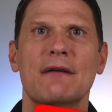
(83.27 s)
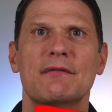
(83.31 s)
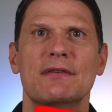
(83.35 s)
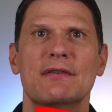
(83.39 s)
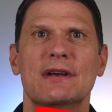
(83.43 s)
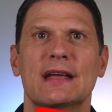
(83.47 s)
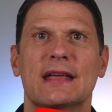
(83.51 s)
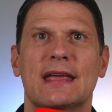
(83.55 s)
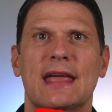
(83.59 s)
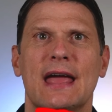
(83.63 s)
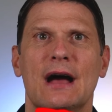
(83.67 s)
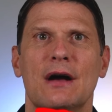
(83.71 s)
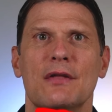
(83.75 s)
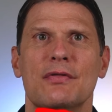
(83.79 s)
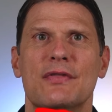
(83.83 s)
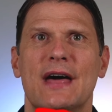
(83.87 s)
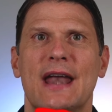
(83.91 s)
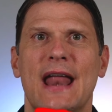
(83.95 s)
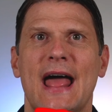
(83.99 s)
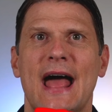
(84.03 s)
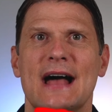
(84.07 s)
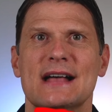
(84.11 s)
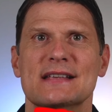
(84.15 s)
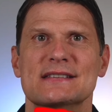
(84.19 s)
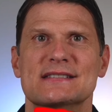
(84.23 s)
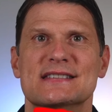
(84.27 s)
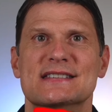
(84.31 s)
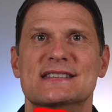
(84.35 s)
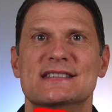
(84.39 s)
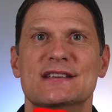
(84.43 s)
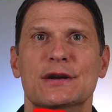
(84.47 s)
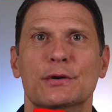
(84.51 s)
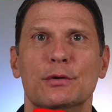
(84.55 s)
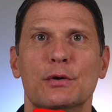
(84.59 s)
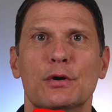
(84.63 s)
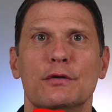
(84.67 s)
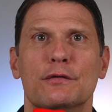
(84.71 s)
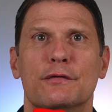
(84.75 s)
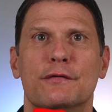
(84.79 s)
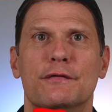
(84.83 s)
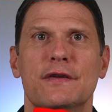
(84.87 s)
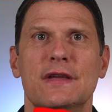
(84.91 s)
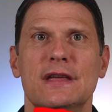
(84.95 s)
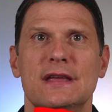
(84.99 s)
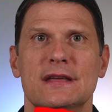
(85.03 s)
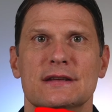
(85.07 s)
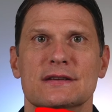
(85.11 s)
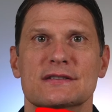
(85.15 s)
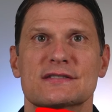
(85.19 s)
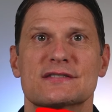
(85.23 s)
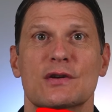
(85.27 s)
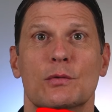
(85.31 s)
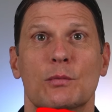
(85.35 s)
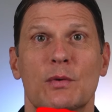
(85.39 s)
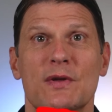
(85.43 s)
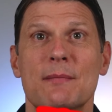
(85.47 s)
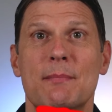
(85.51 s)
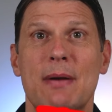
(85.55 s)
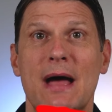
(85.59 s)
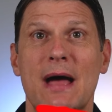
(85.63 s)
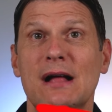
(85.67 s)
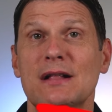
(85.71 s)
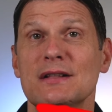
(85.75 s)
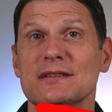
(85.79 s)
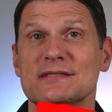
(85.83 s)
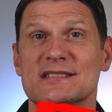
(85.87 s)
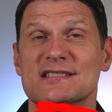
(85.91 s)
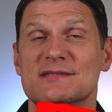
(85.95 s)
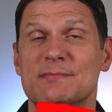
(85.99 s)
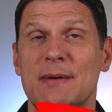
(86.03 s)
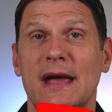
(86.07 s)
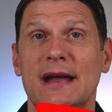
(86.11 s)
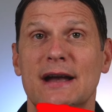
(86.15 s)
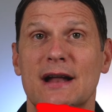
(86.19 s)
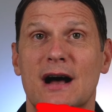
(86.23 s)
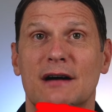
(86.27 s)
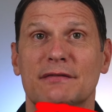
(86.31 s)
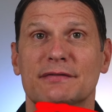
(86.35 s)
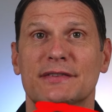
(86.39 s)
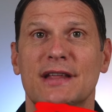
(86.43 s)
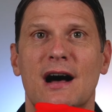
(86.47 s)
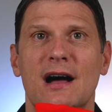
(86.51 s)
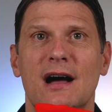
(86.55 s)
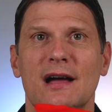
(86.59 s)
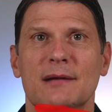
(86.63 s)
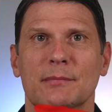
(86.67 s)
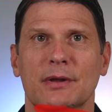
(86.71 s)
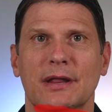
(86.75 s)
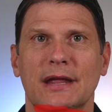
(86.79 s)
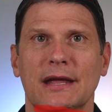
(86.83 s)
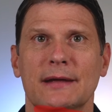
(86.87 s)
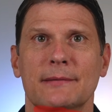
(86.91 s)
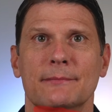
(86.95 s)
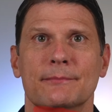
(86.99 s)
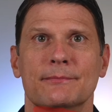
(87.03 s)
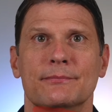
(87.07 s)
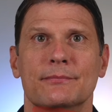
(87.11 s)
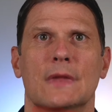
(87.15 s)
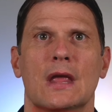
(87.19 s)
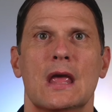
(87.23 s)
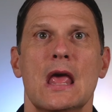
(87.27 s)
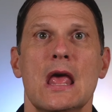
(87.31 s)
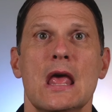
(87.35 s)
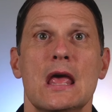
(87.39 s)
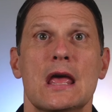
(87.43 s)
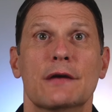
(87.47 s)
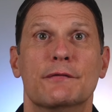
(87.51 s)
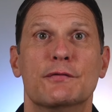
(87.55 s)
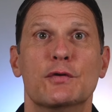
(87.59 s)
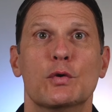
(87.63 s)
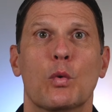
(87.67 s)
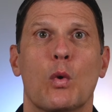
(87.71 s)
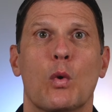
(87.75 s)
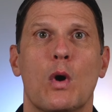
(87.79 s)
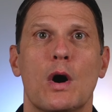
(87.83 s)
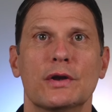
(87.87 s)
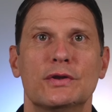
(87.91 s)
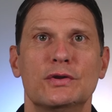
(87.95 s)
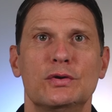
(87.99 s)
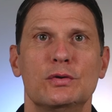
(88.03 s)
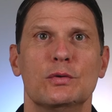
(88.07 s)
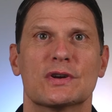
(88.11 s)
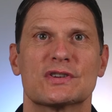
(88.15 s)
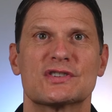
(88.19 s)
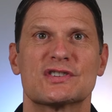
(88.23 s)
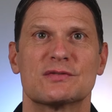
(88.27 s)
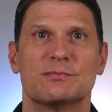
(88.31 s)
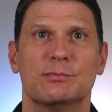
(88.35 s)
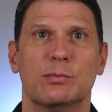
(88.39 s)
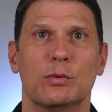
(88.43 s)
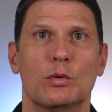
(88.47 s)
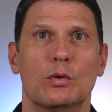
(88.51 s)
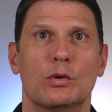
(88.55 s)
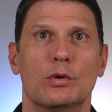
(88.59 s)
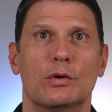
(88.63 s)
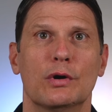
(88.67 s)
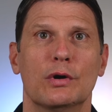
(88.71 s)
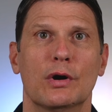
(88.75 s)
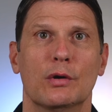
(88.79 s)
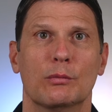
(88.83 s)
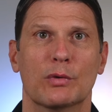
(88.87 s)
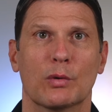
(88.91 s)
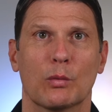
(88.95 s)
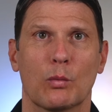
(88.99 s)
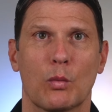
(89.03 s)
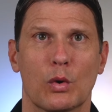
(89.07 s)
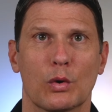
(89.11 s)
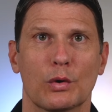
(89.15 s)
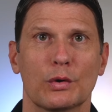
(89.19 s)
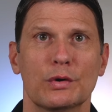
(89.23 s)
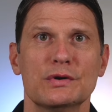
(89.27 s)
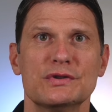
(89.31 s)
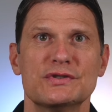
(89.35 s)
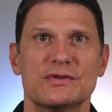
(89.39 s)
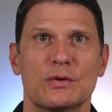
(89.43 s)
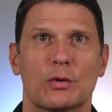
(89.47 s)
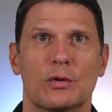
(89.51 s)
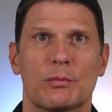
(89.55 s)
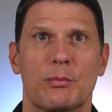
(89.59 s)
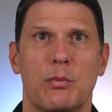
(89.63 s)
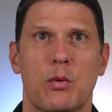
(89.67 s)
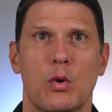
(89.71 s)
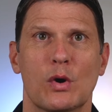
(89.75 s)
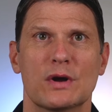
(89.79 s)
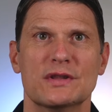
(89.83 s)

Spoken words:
an account that has 0 fees when the balance is paid off timely. If you want to explore rewards or points